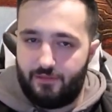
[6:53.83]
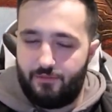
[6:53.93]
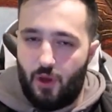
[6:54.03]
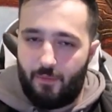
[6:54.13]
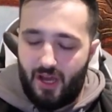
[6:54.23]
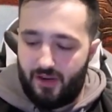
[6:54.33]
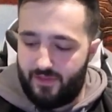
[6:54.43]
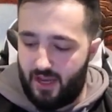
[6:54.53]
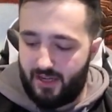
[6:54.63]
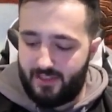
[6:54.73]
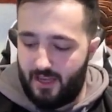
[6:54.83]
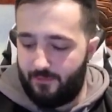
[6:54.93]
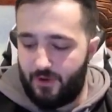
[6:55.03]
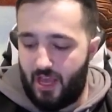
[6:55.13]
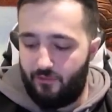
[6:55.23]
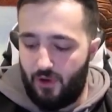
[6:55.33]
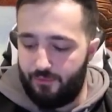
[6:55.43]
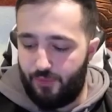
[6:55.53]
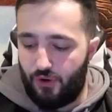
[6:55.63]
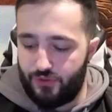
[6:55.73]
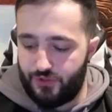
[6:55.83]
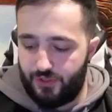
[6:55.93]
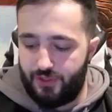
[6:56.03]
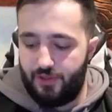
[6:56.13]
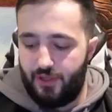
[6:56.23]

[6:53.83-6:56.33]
not part of the archetype, we have 1 Boral Sword.